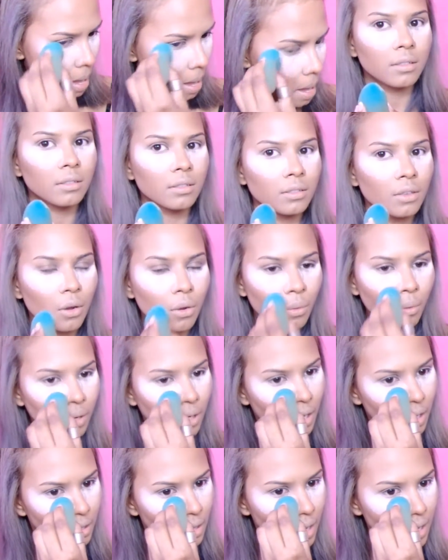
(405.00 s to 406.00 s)
So
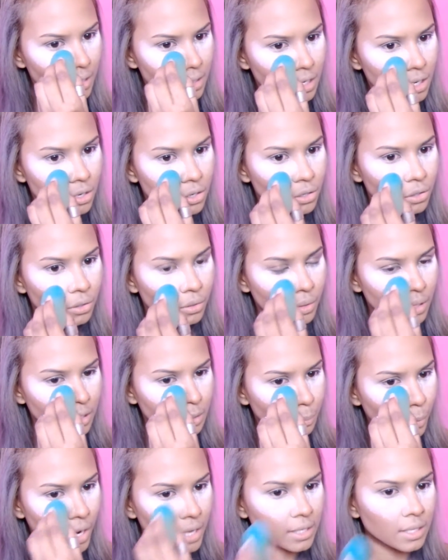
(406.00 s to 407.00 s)
what I like to do
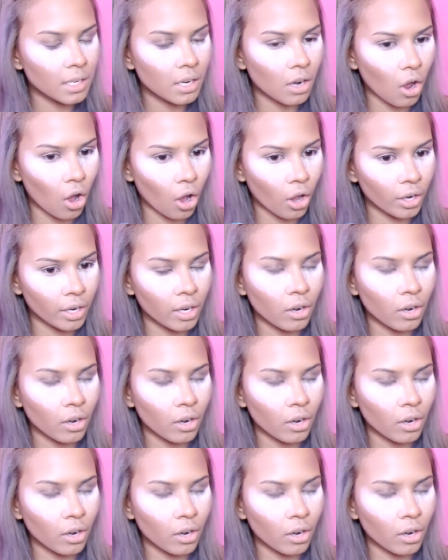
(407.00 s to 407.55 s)
is press it on,